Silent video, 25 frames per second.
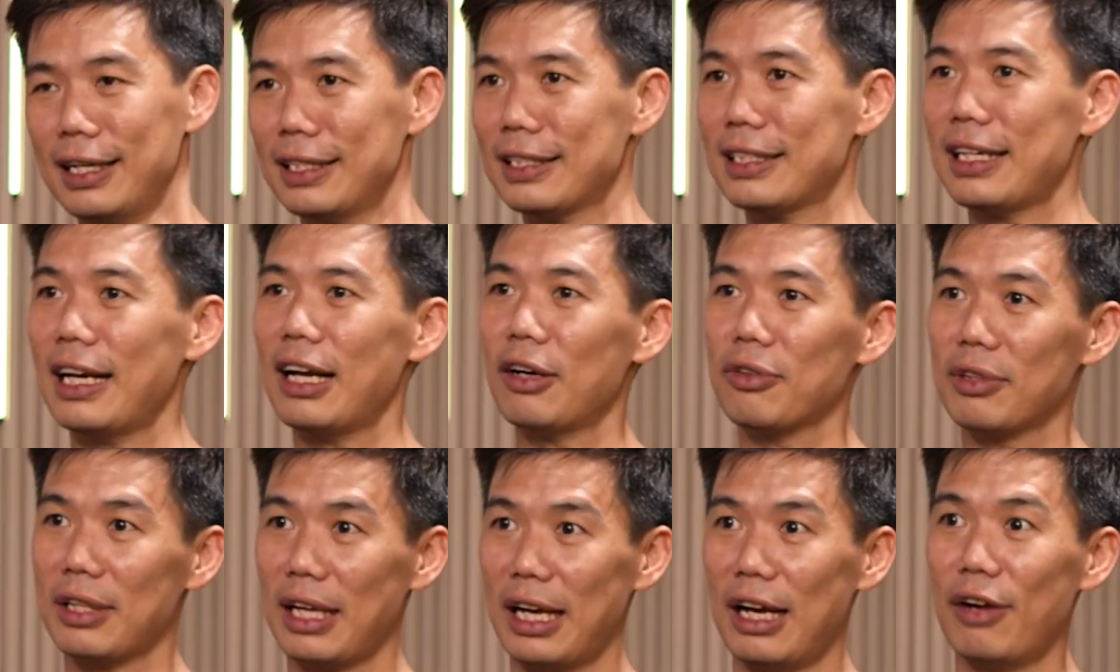They
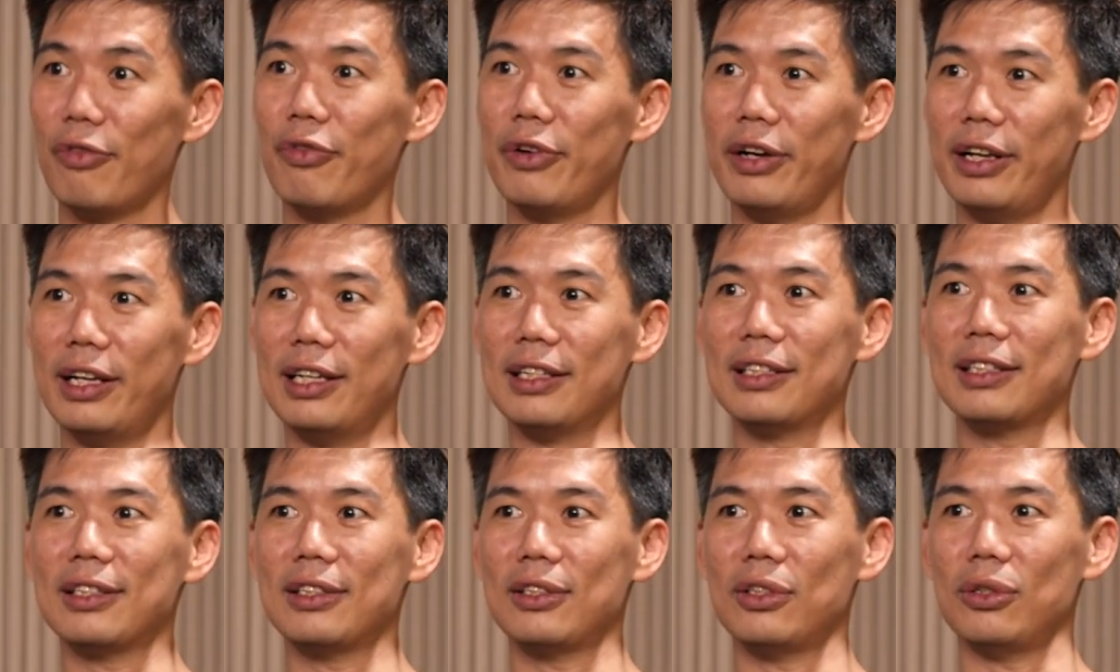understand how tough
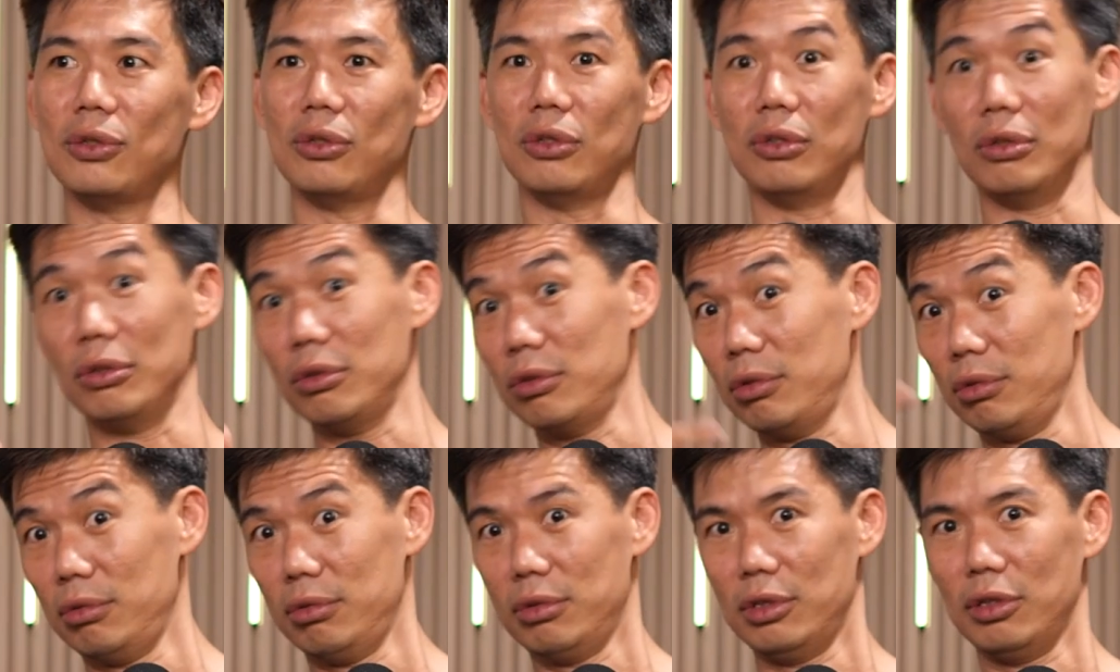it is
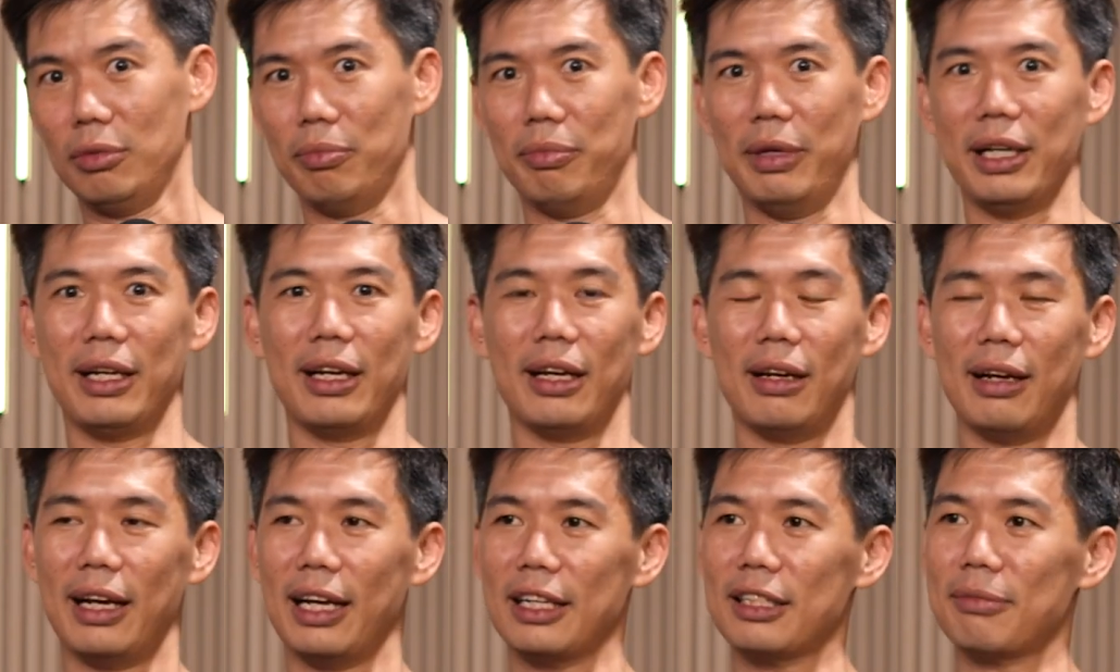to
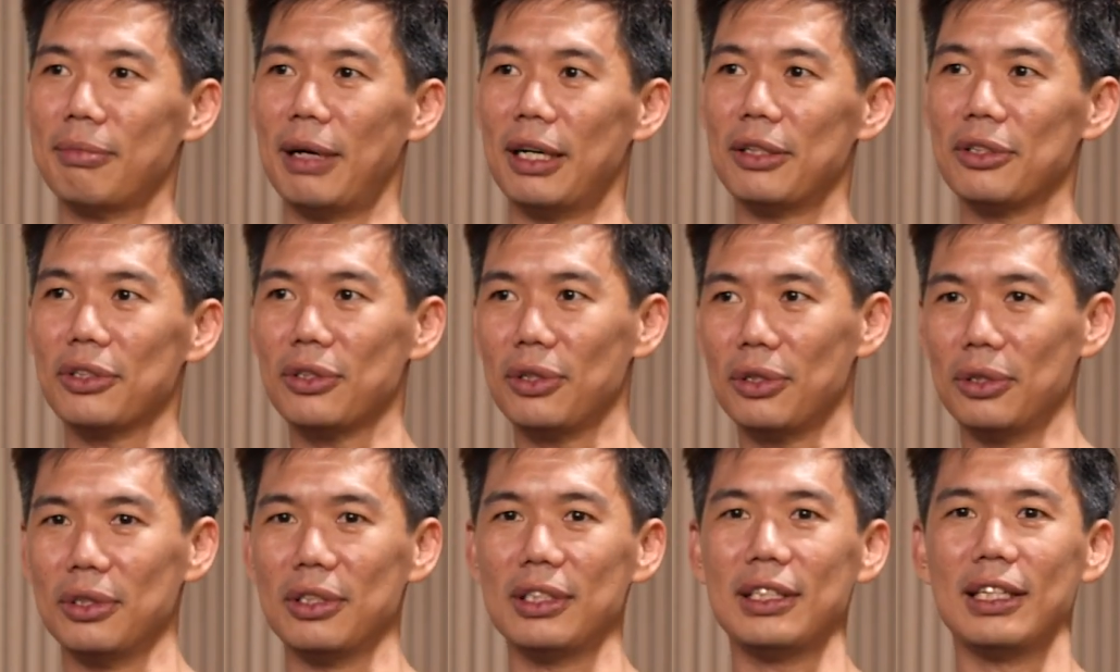make their next
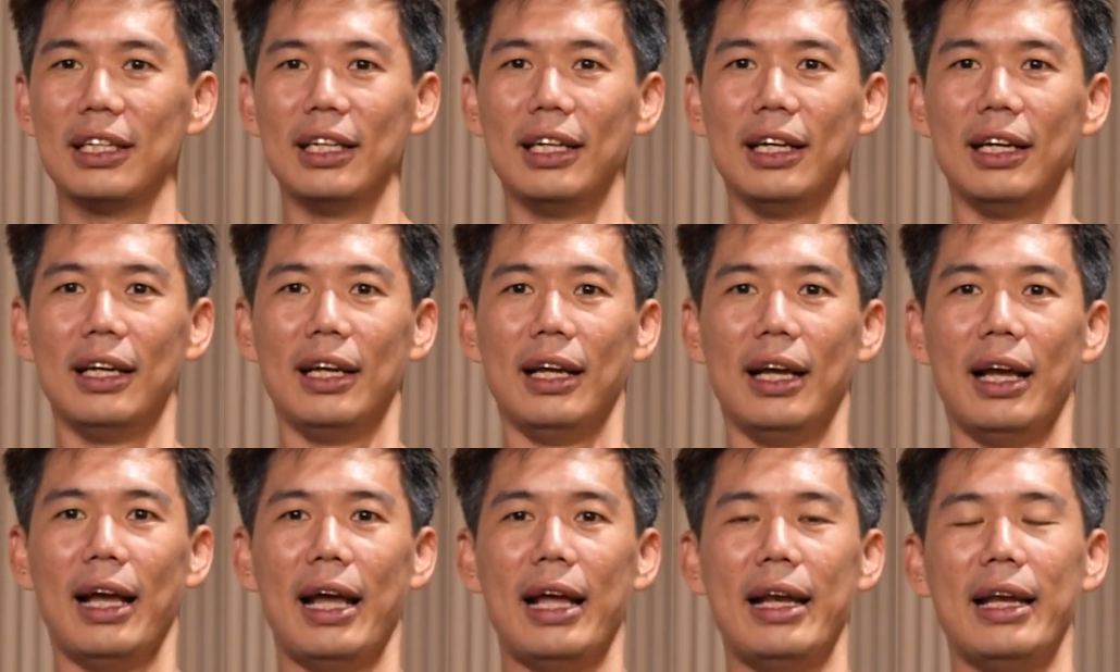milestones,
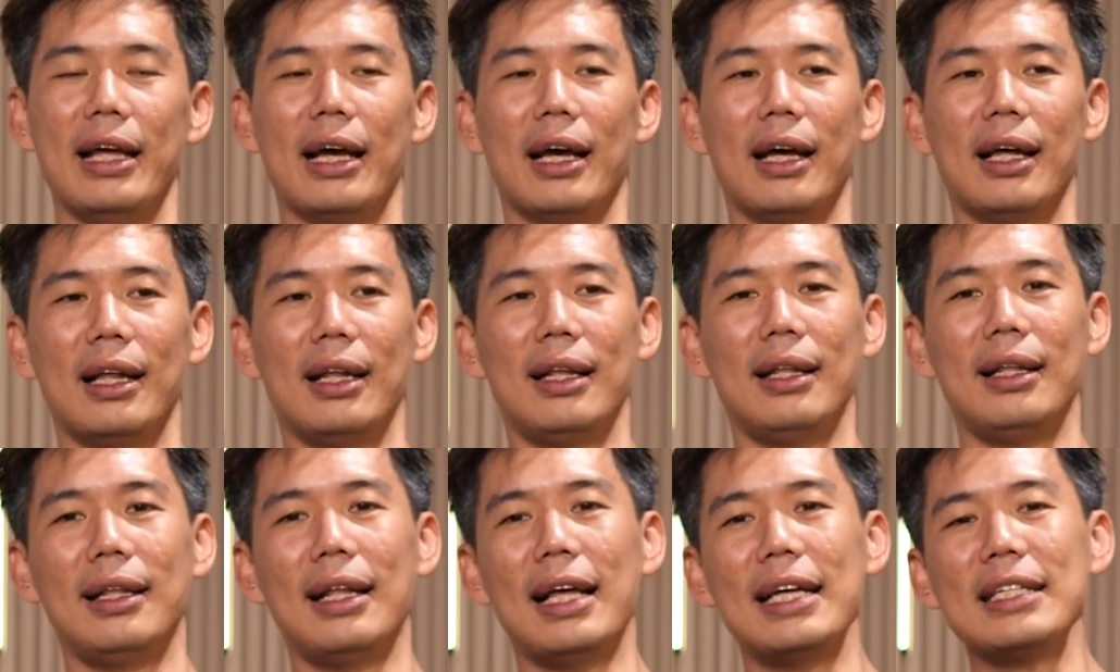and they
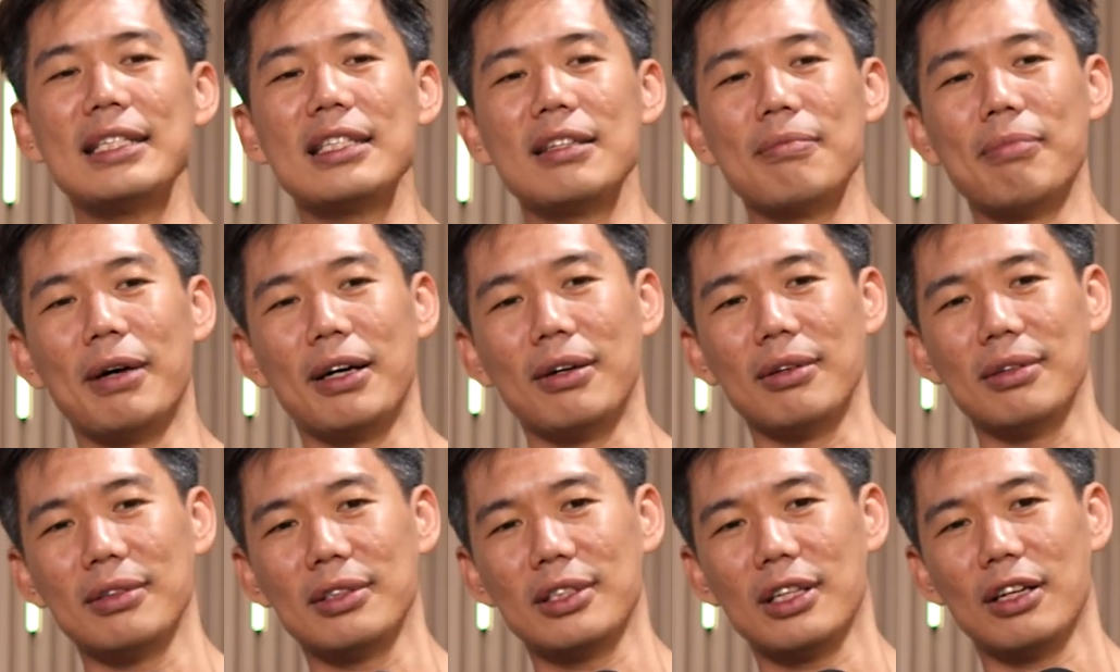are less
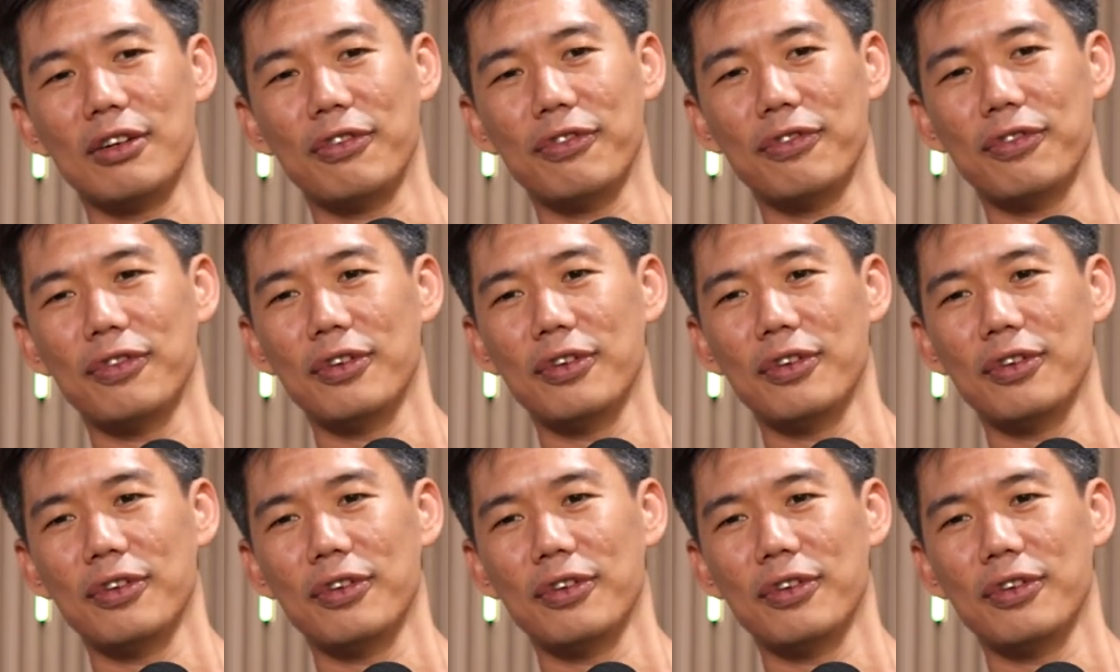about